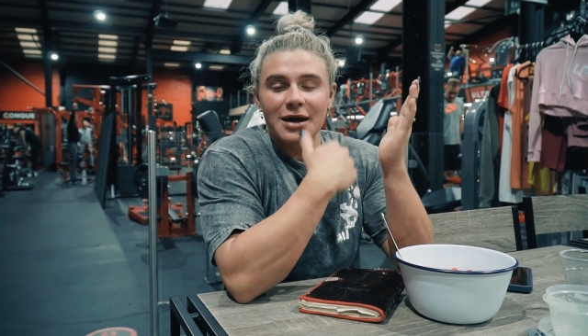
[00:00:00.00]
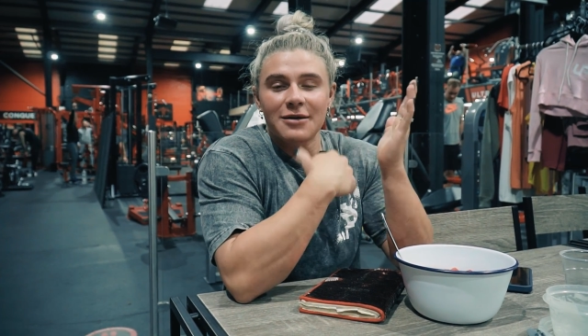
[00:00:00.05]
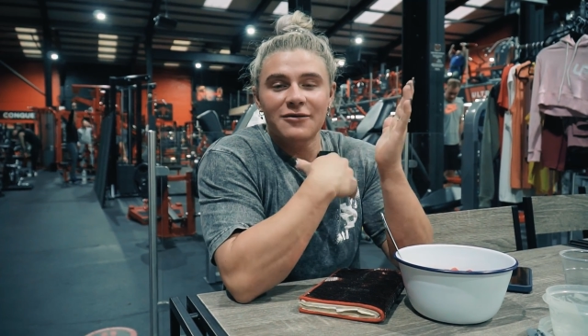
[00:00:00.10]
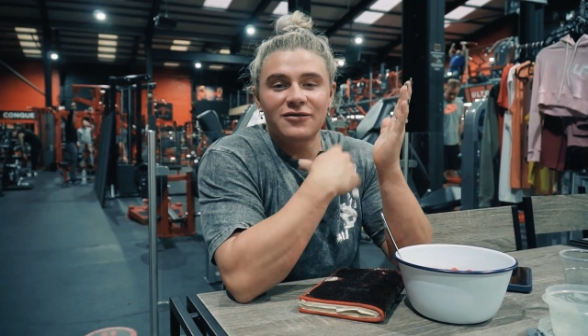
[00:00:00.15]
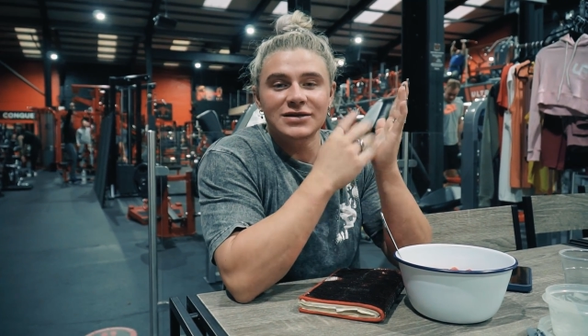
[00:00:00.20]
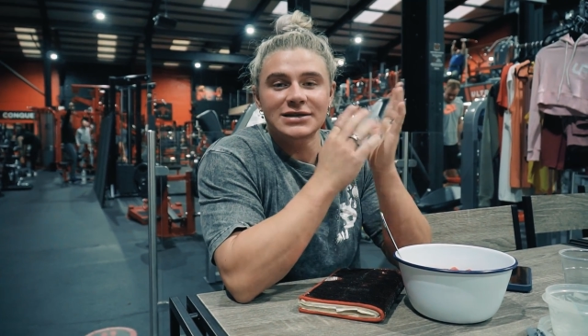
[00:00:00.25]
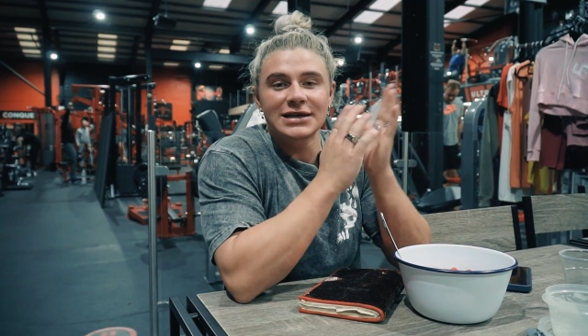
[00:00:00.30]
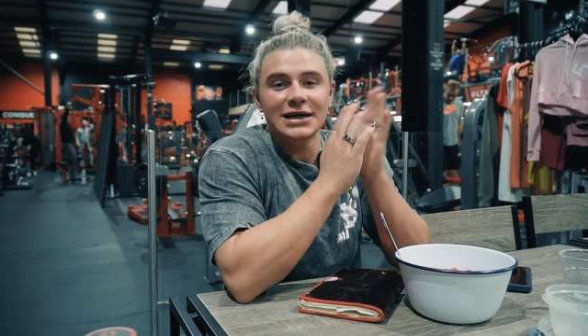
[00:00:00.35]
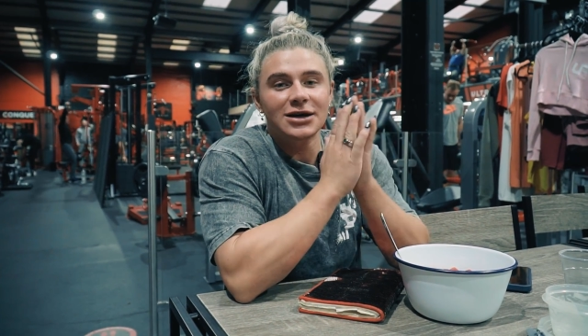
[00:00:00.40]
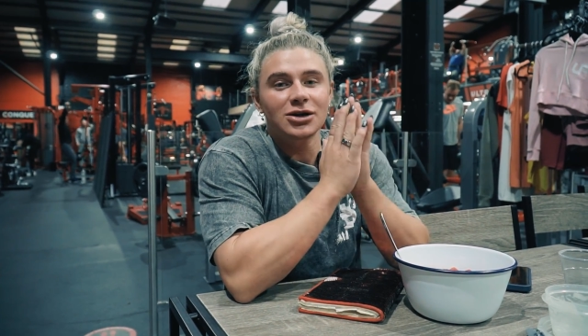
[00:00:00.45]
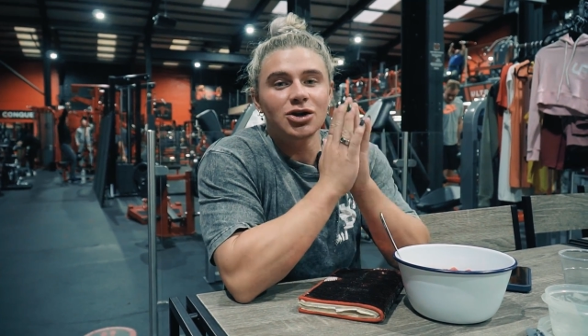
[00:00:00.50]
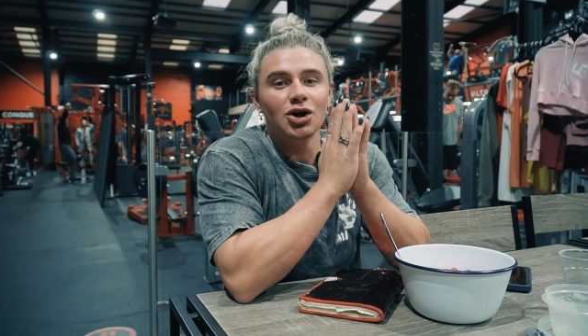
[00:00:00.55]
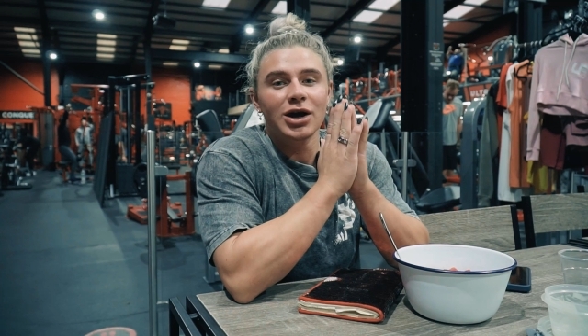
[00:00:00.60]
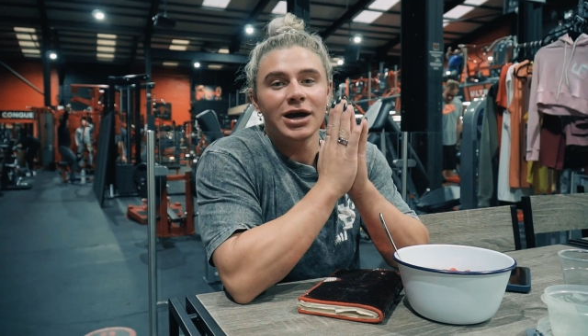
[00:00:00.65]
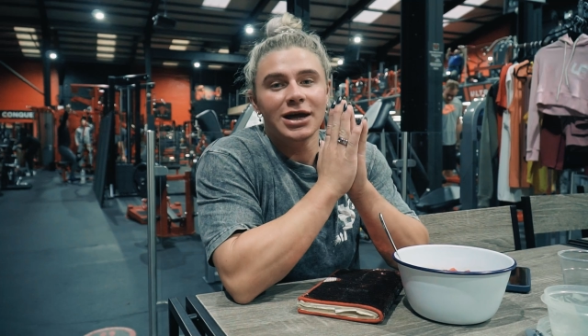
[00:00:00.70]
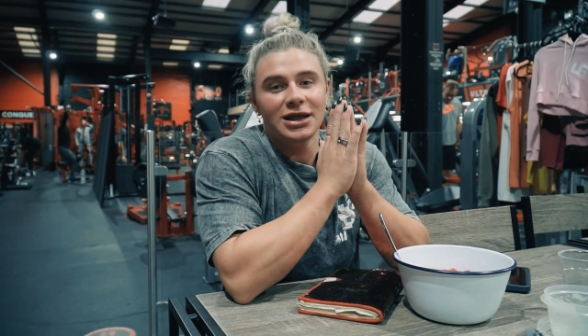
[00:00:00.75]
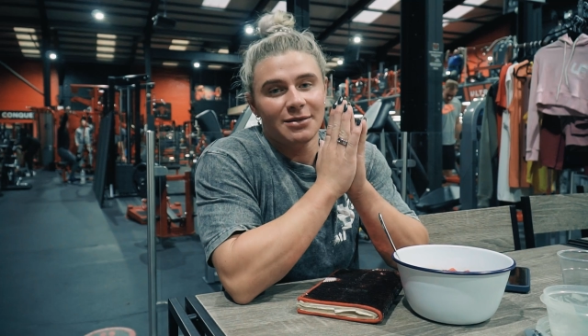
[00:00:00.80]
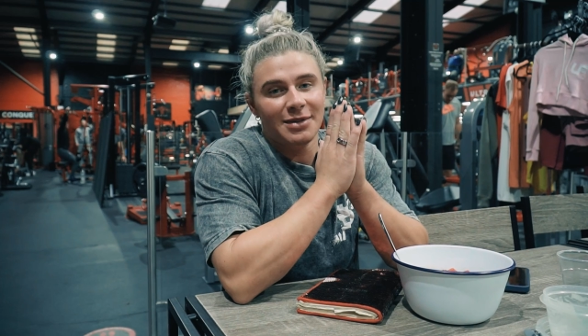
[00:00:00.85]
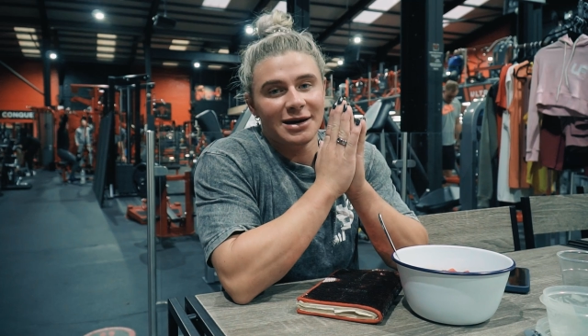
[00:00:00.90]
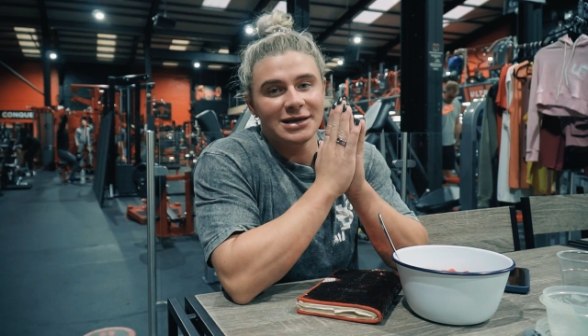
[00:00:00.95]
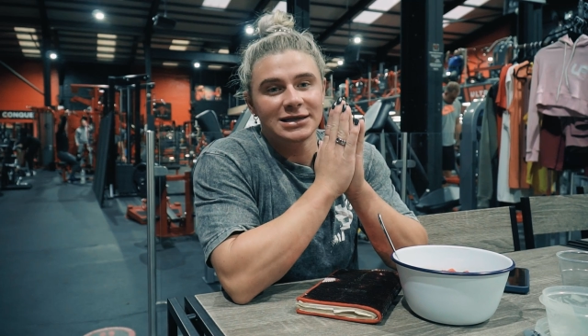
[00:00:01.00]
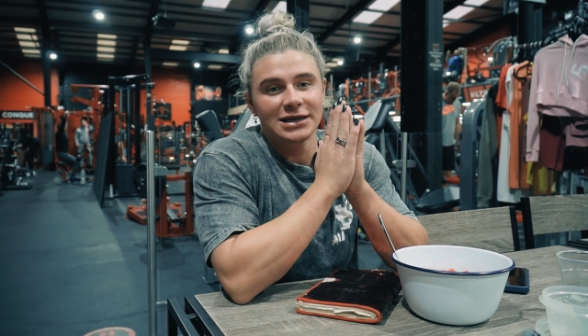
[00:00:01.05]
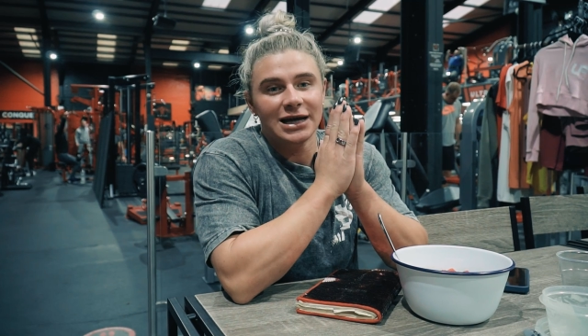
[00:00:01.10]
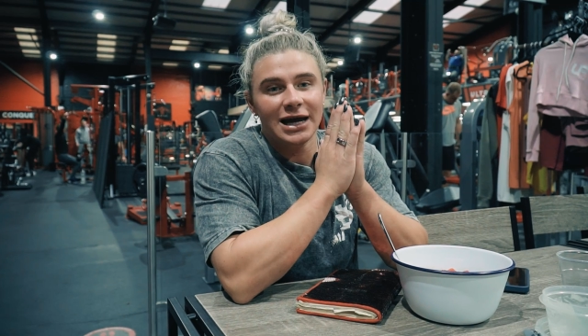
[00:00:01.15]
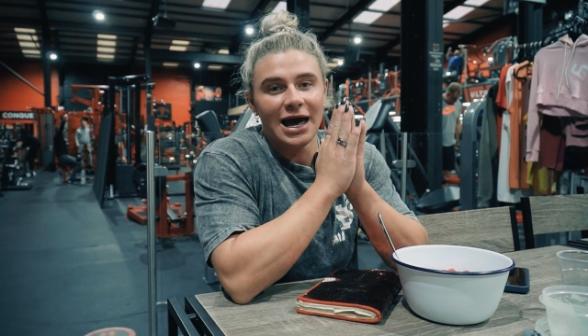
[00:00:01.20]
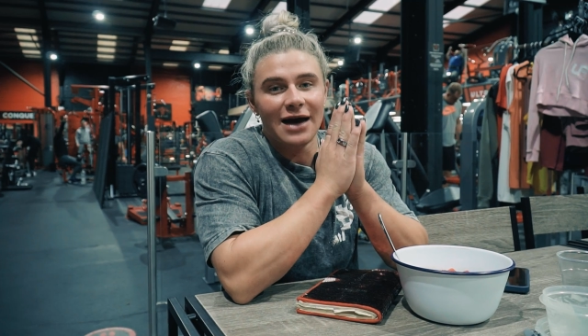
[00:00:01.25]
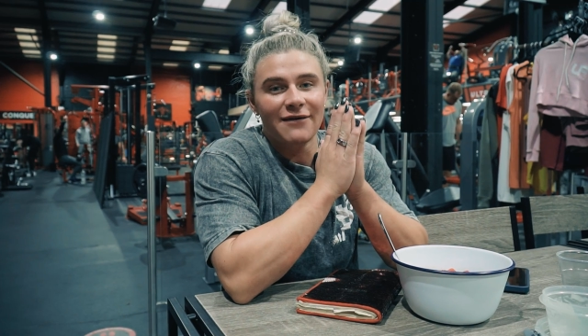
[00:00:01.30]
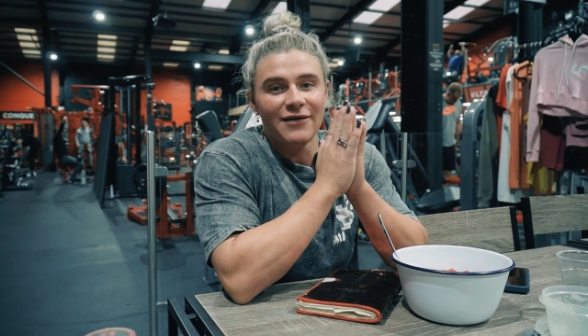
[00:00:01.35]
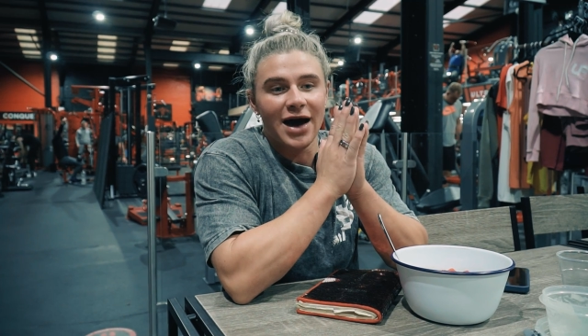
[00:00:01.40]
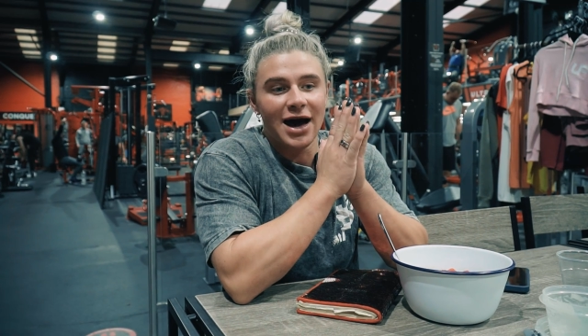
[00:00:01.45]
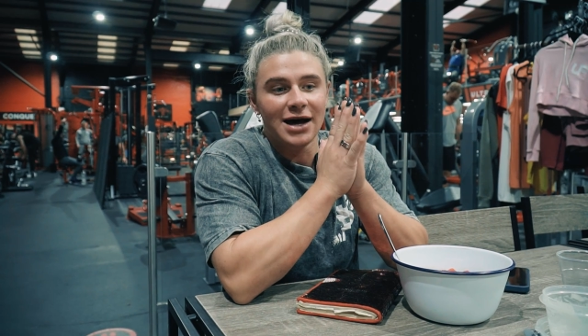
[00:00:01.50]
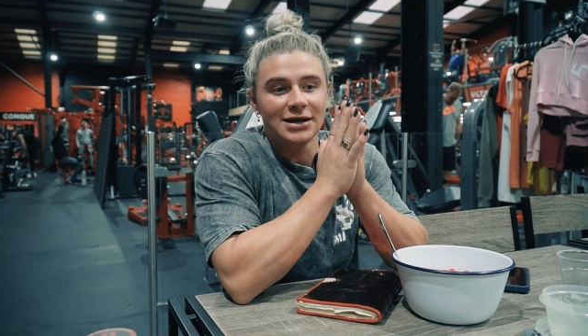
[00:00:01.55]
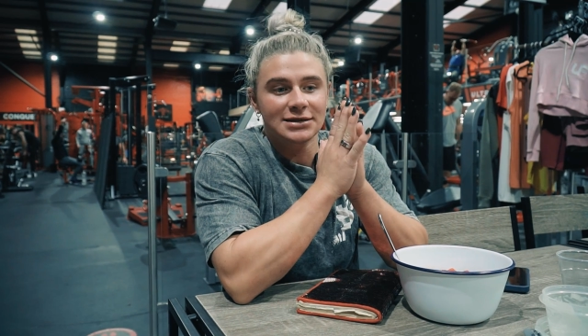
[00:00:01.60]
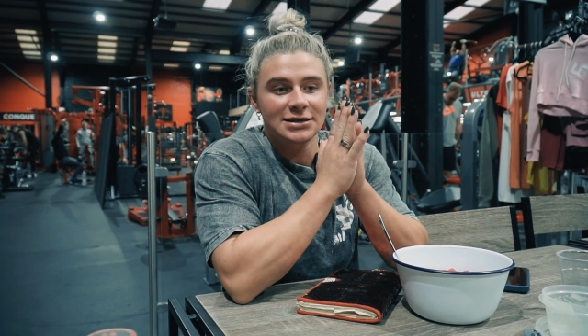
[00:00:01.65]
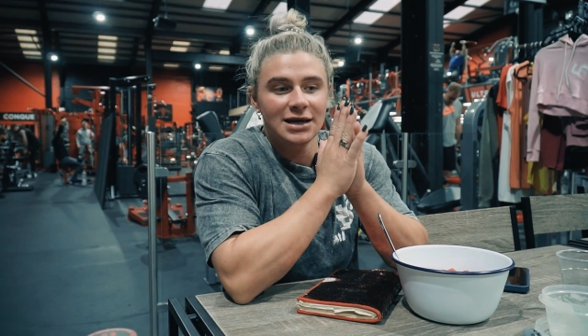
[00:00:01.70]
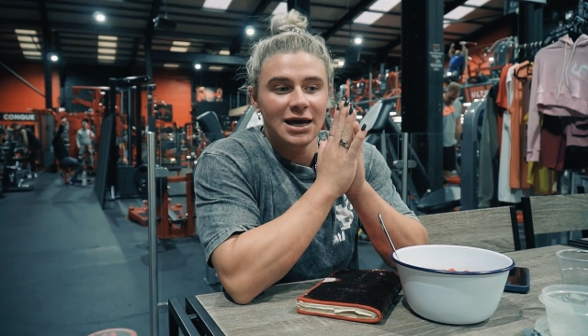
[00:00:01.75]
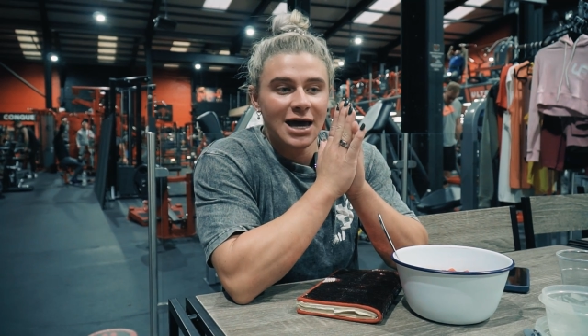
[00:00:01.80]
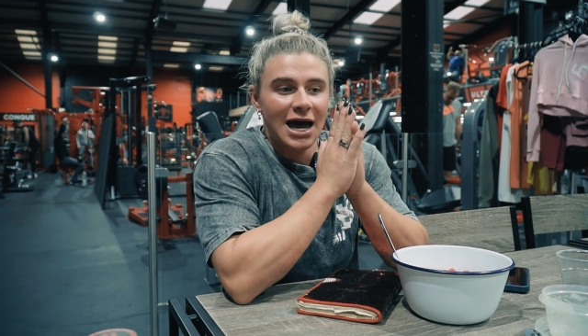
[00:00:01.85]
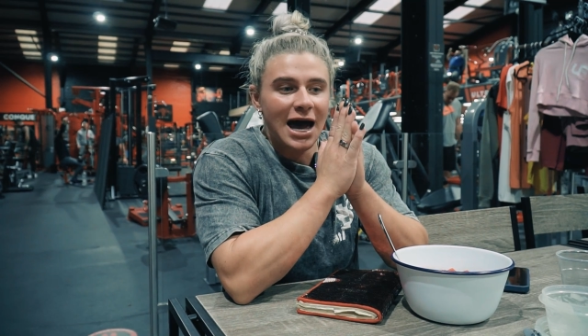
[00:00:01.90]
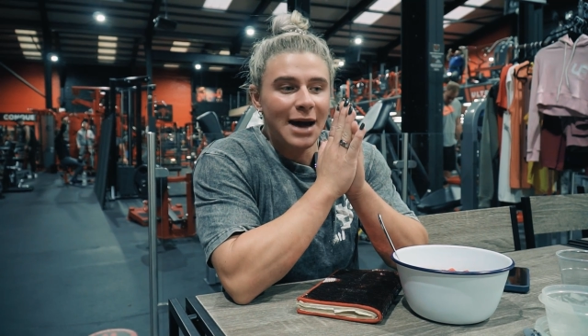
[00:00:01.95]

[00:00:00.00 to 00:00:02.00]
physique looking the best that it ever has.